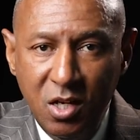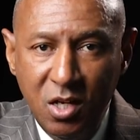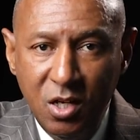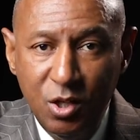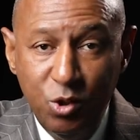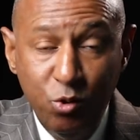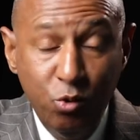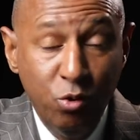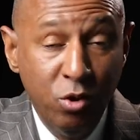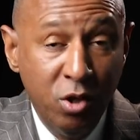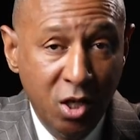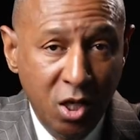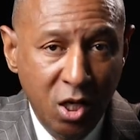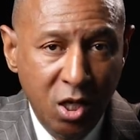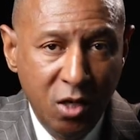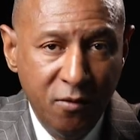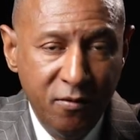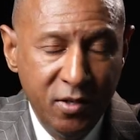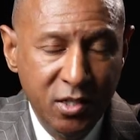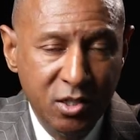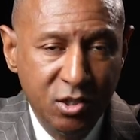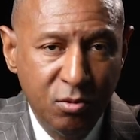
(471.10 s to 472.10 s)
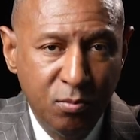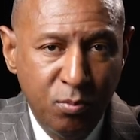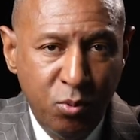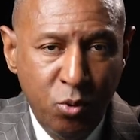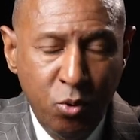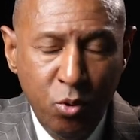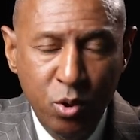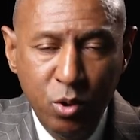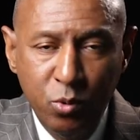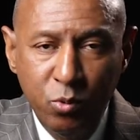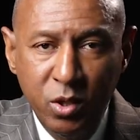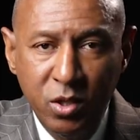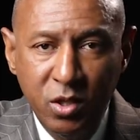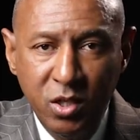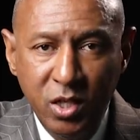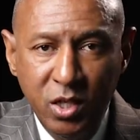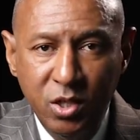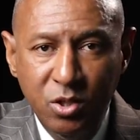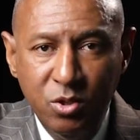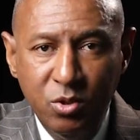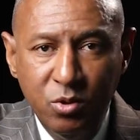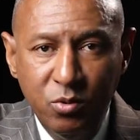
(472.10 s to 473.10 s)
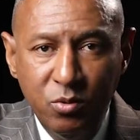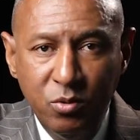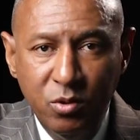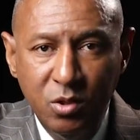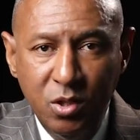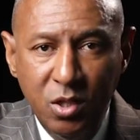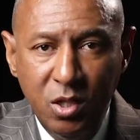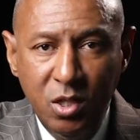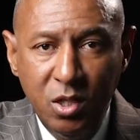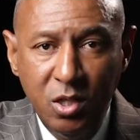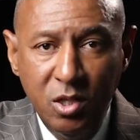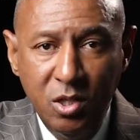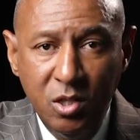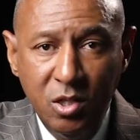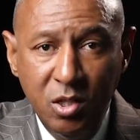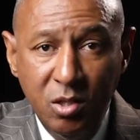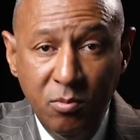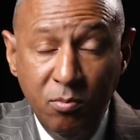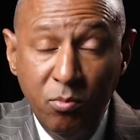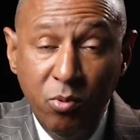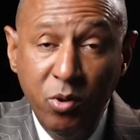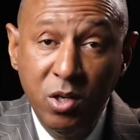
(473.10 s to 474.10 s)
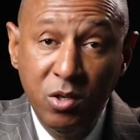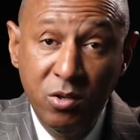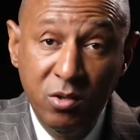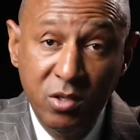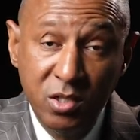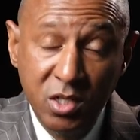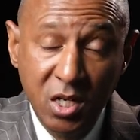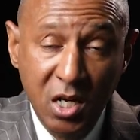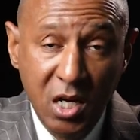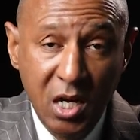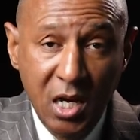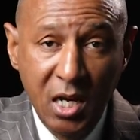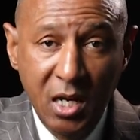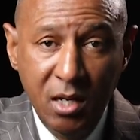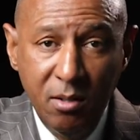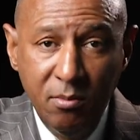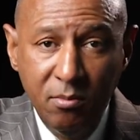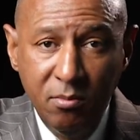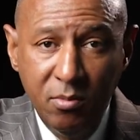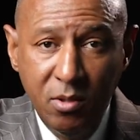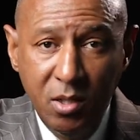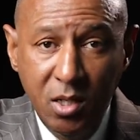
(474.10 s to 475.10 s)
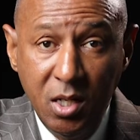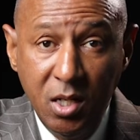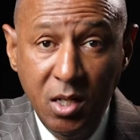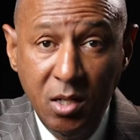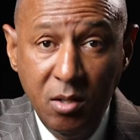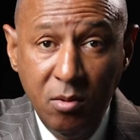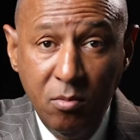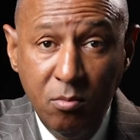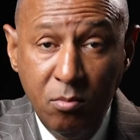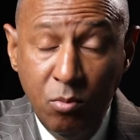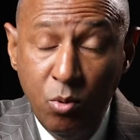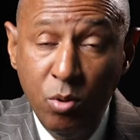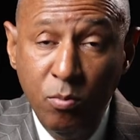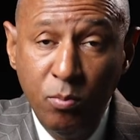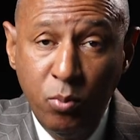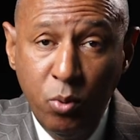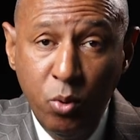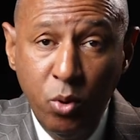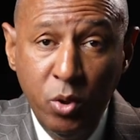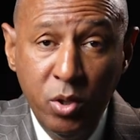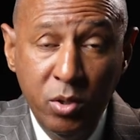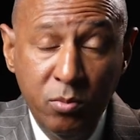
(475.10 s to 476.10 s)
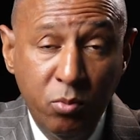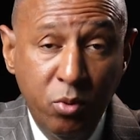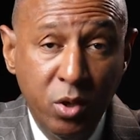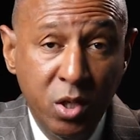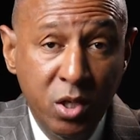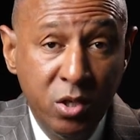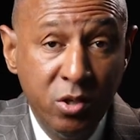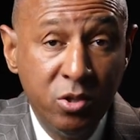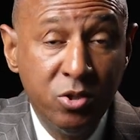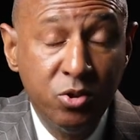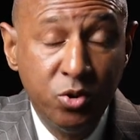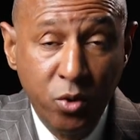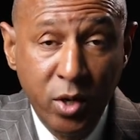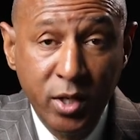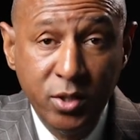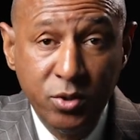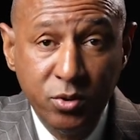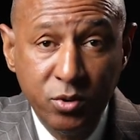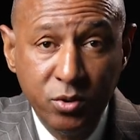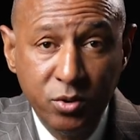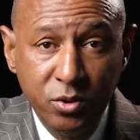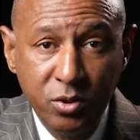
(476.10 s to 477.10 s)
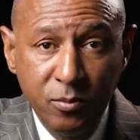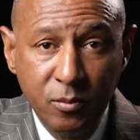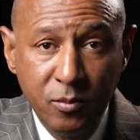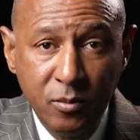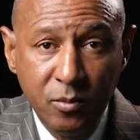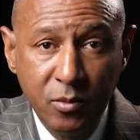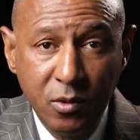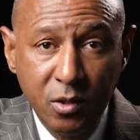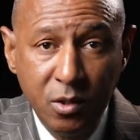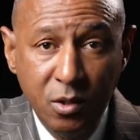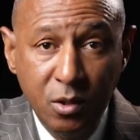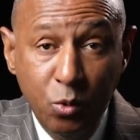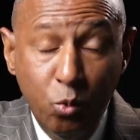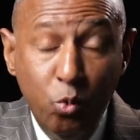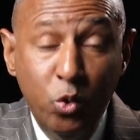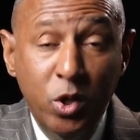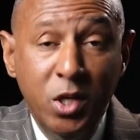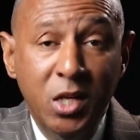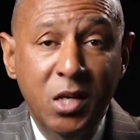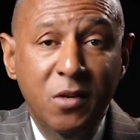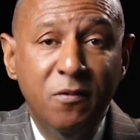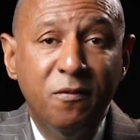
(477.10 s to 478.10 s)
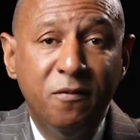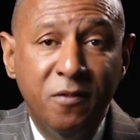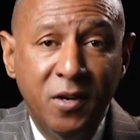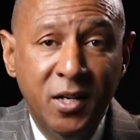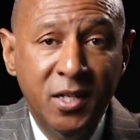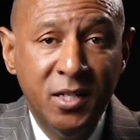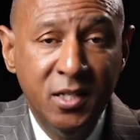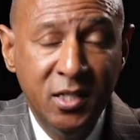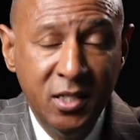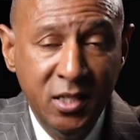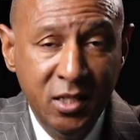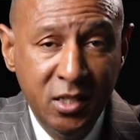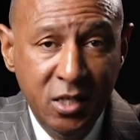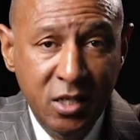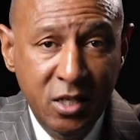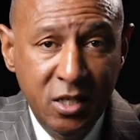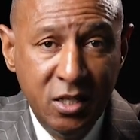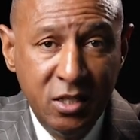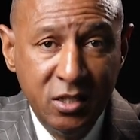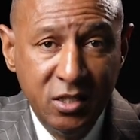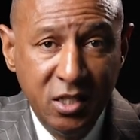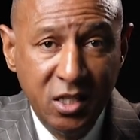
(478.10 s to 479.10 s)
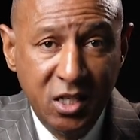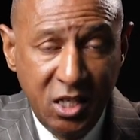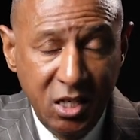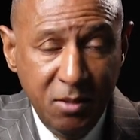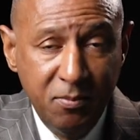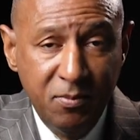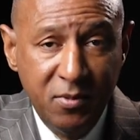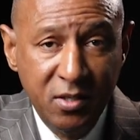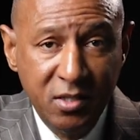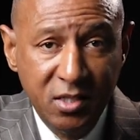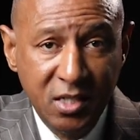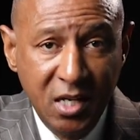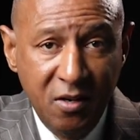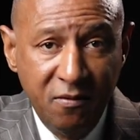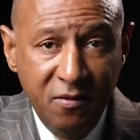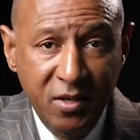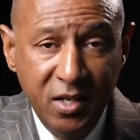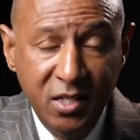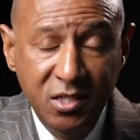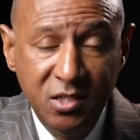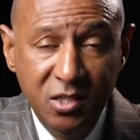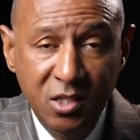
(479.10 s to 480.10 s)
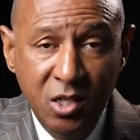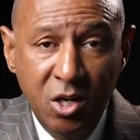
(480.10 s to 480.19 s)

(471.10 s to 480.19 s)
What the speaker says: you love and support what they do, then bring your time. More importantly, bring your treasures. We need funding to keep the Salvation